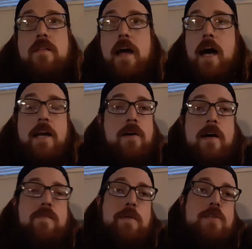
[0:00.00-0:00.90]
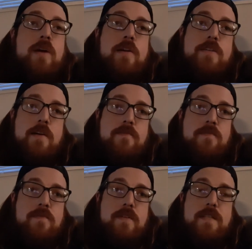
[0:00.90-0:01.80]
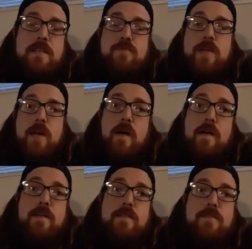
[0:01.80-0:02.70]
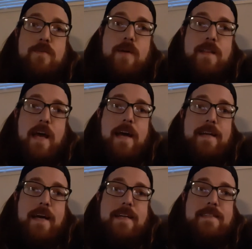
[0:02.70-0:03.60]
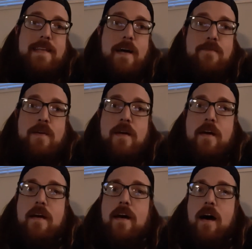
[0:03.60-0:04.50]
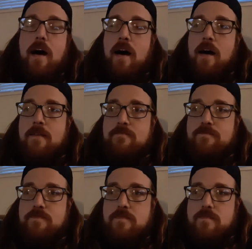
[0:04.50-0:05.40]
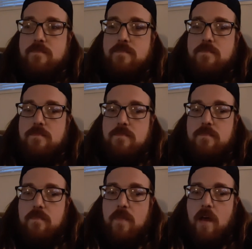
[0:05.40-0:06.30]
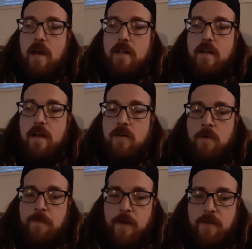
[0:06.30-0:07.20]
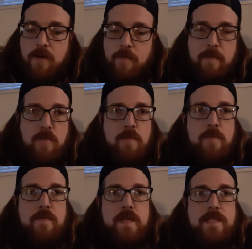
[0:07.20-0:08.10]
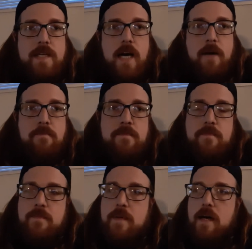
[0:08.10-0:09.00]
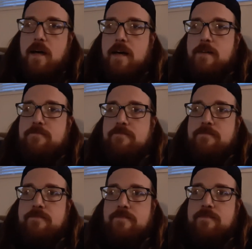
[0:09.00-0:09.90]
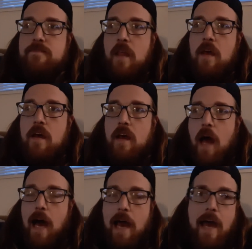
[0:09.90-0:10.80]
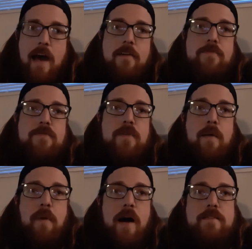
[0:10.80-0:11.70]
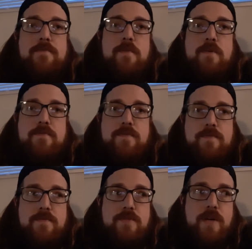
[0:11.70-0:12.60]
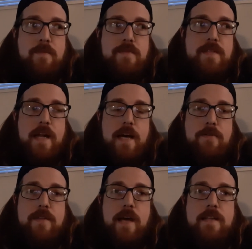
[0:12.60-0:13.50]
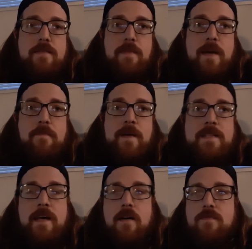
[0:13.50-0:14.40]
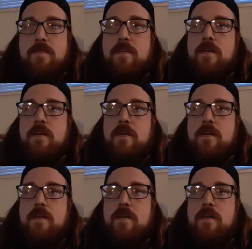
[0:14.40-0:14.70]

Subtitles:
that I don't have to be in charge of, because it's really hard to run that kind of stuff. And hopefully there will be more movies to come. I have a box full of scripts that I would like to make myself.